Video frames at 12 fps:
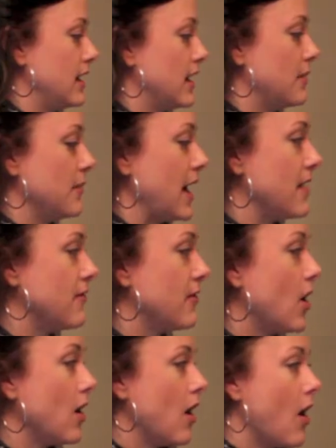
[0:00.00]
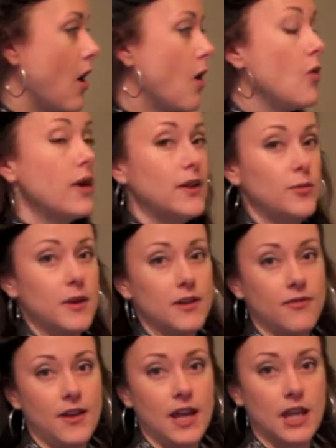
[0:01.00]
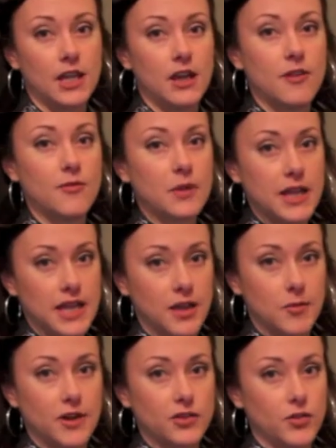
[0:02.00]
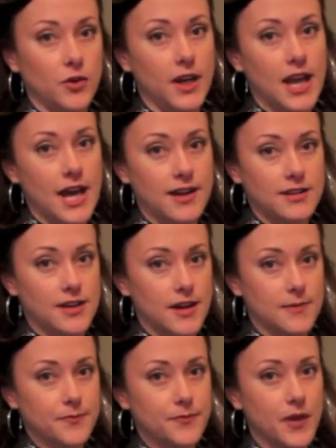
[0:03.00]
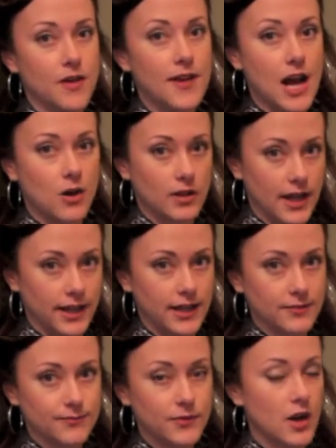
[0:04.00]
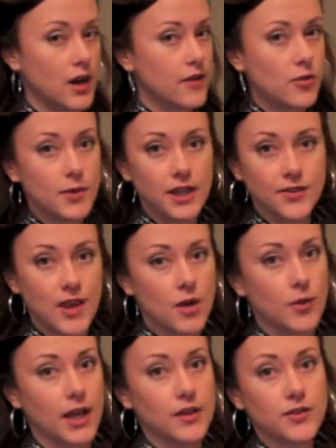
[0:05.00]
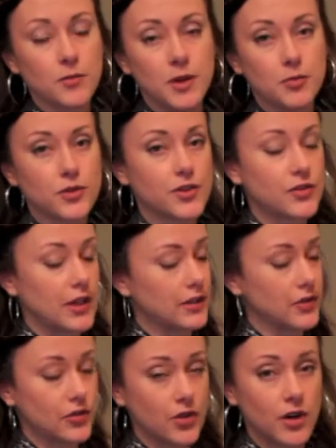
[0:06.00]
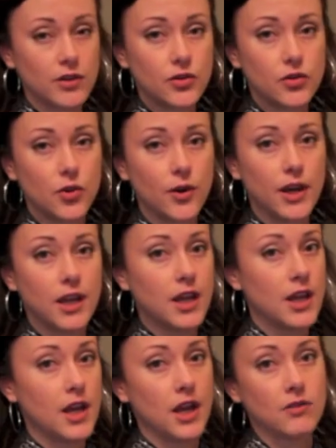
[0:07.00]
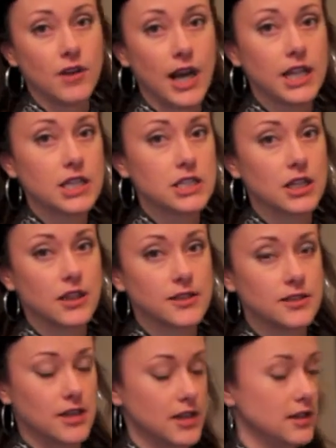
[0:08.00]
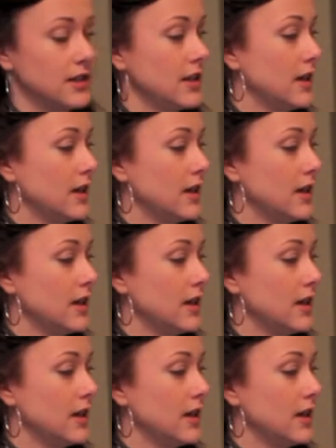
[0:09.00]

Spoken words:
I've always been a fan of planning my story ahead of time, of outlining. Not everybody's that way. Some people just like to start the story and write it until it's done.